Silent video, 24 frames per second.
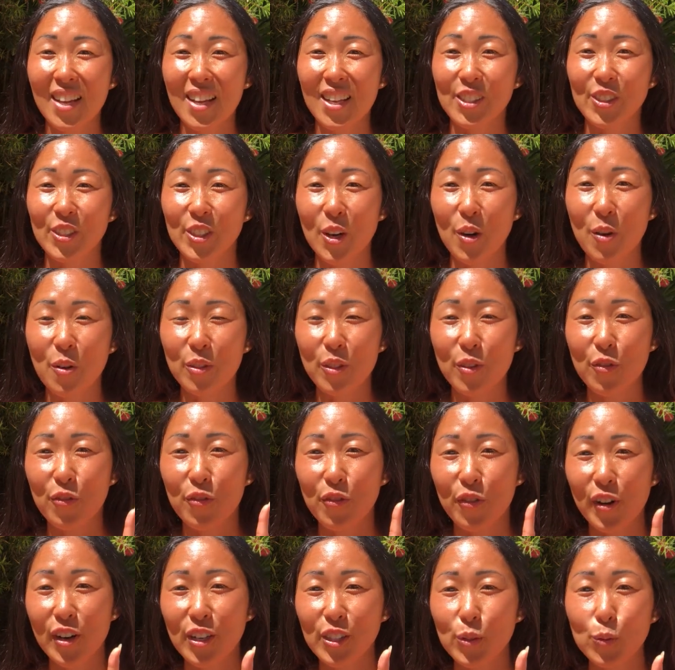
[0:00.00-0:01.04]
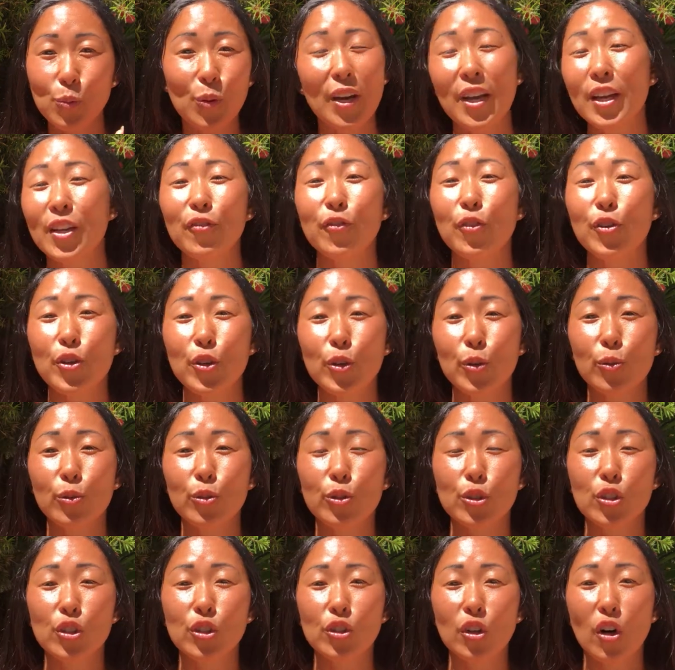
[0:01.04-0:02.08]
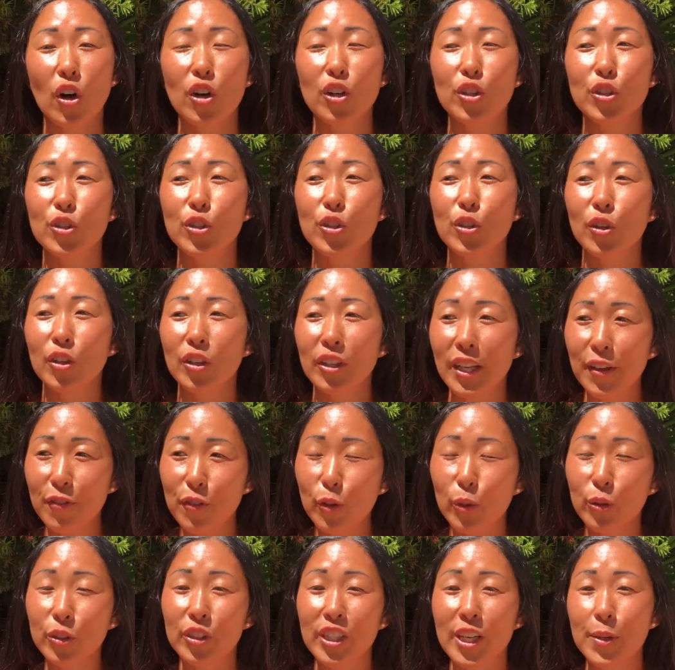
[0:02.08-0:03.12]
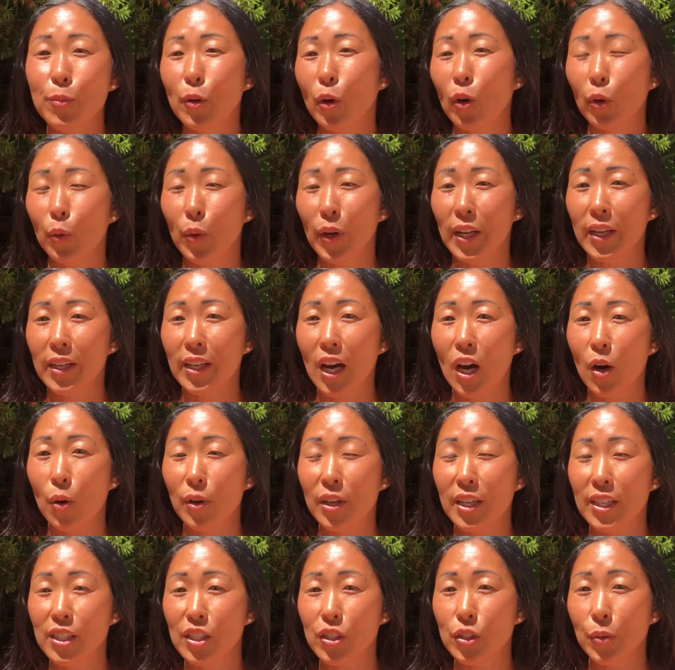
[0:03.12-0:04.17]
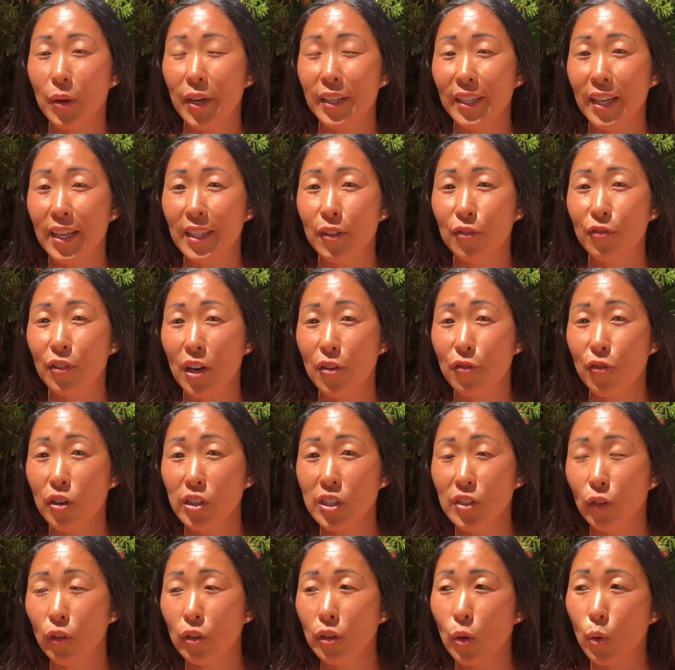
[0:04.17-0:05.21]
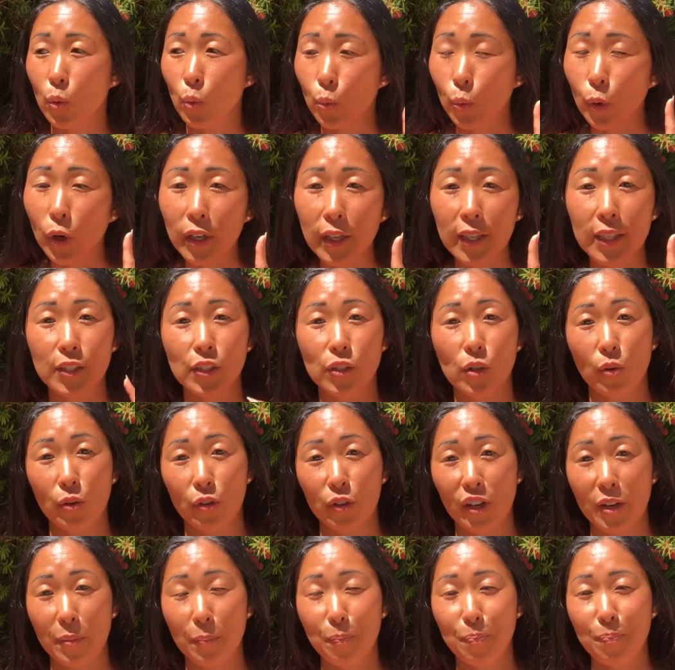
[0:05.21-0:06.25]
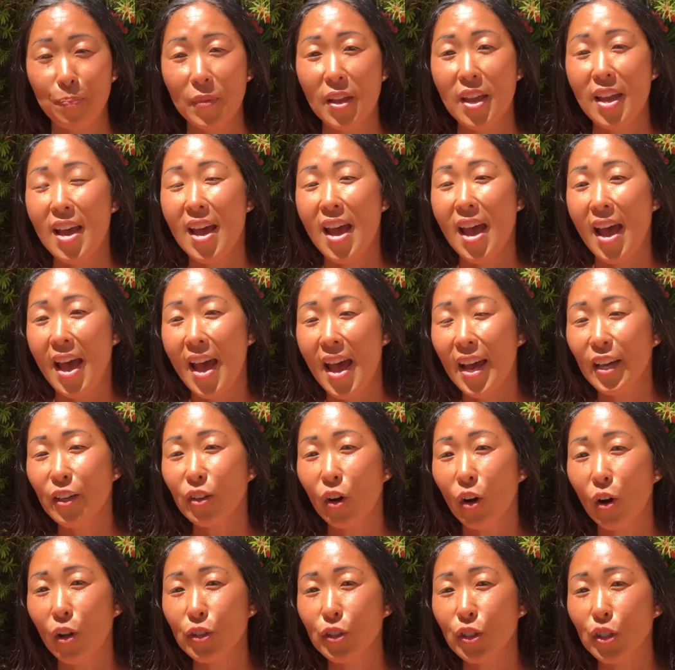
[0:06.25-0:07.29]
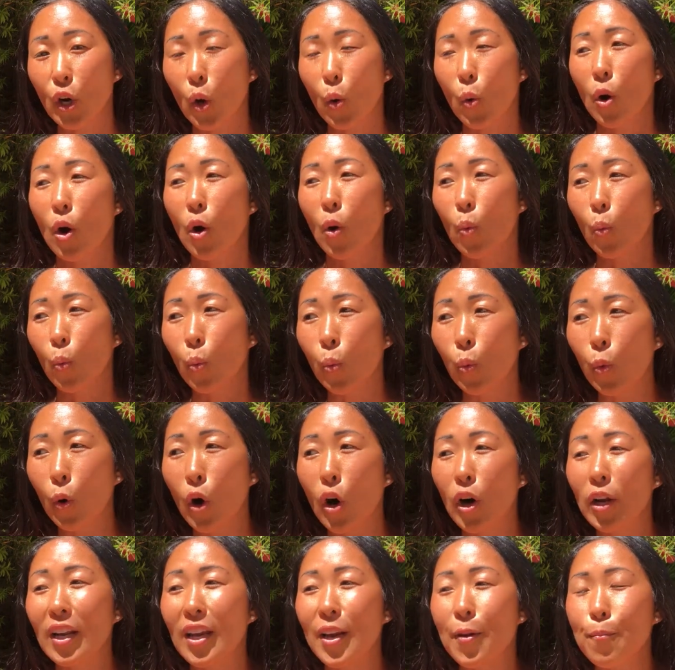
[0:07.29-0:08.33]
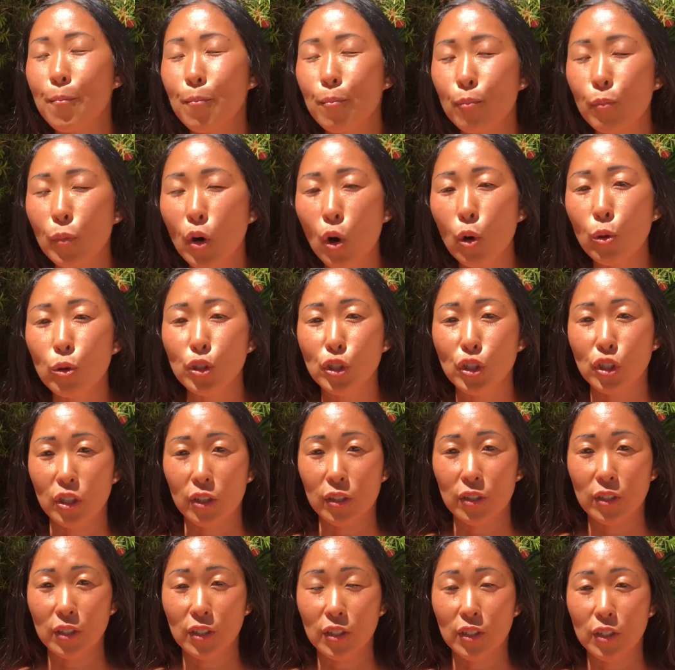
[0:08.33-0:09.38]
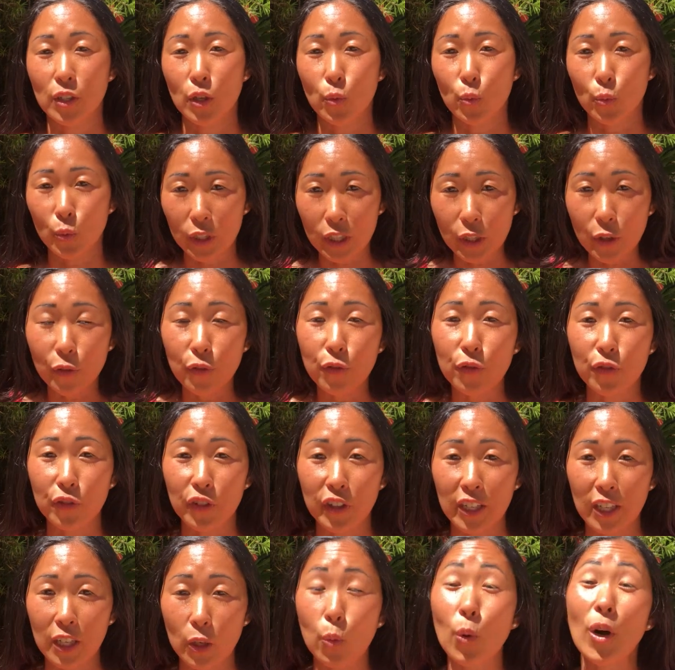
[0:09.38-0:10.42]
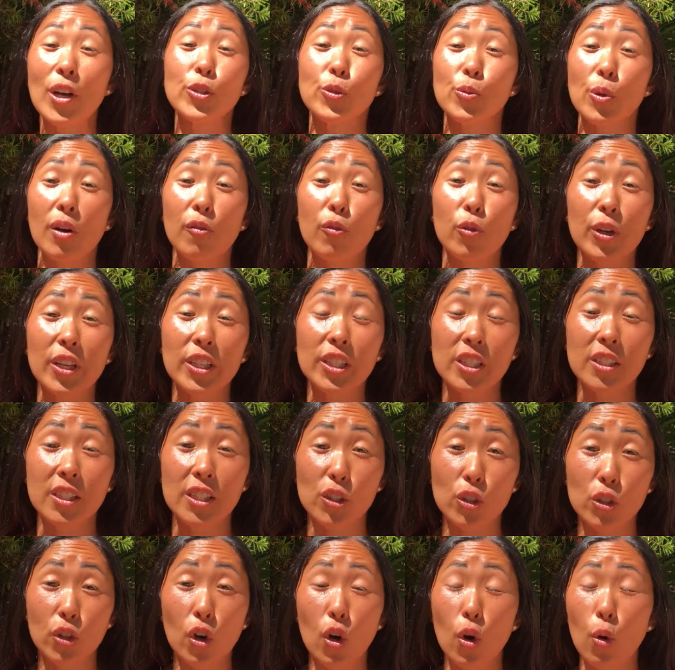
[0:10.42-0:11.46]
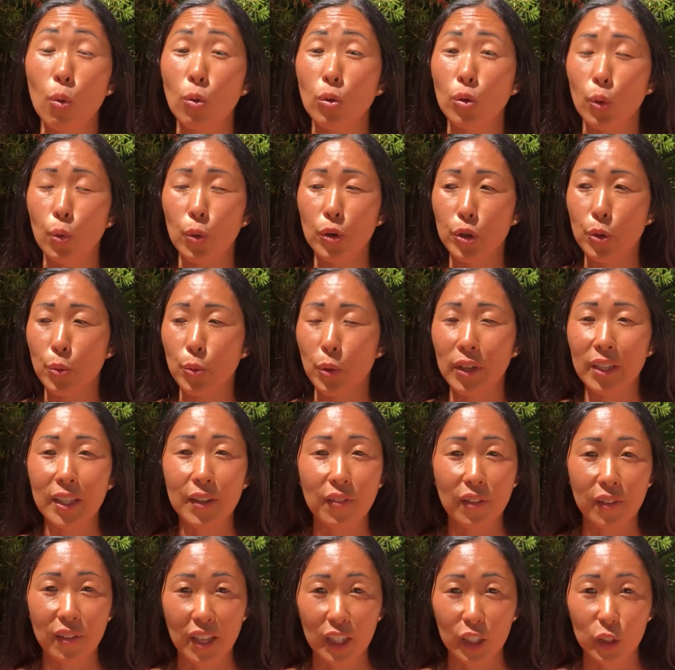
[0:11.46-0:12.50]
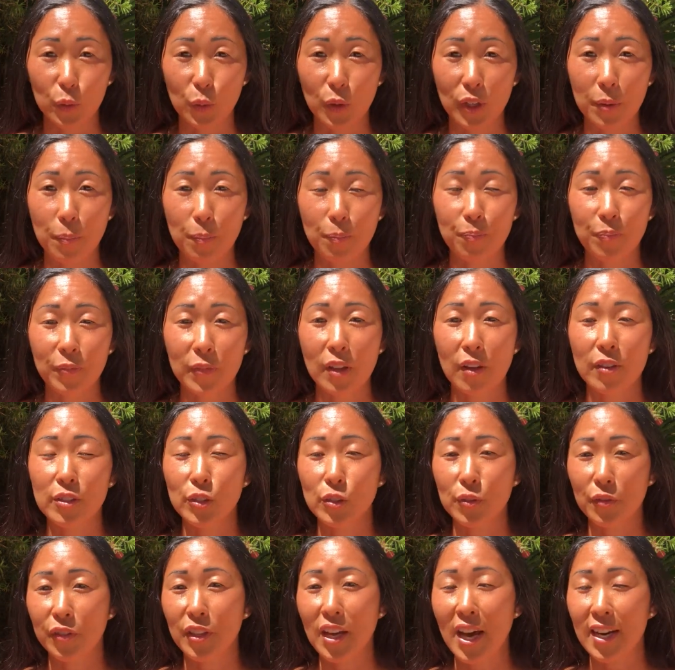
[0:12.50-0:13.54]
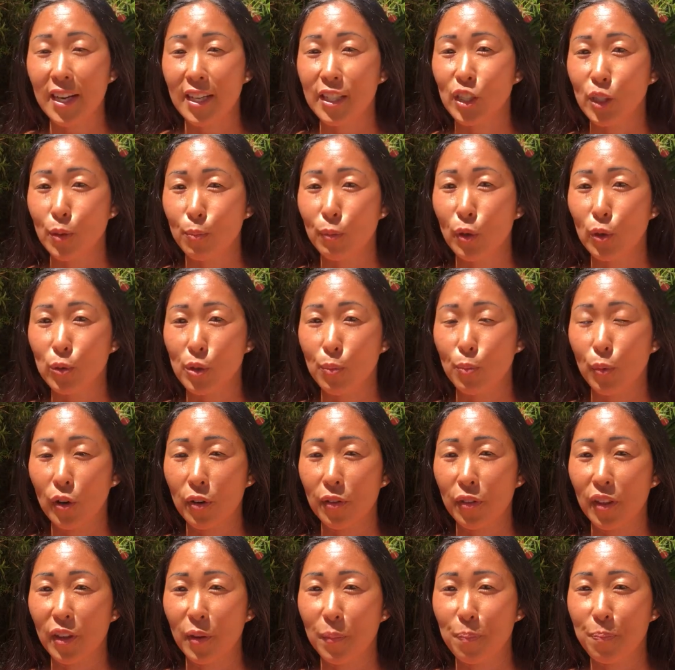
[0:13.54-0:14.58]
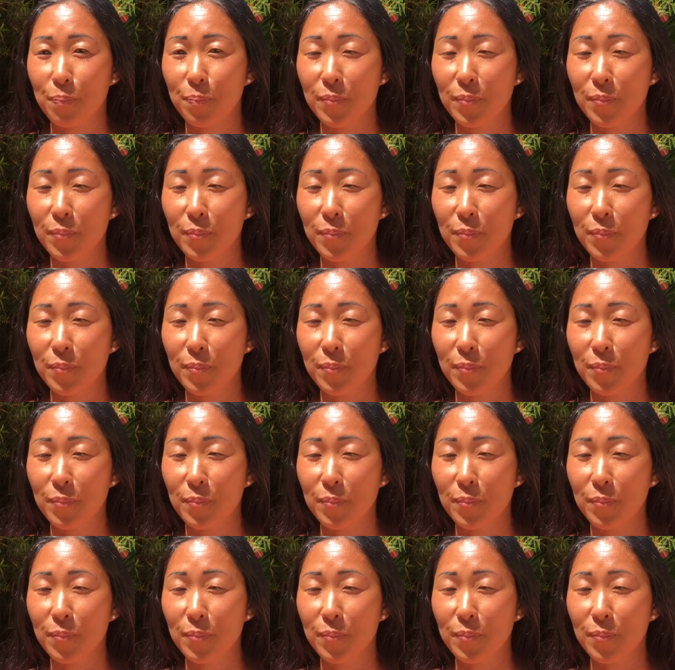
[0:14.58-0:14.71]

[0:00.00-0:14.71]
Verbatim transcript: So the first way for you to start to live your dream already now is to identify, first of all, what is your dream? And also, what emotions will you feel once you have reached this goal or you are living that dream? So that is the most important thing.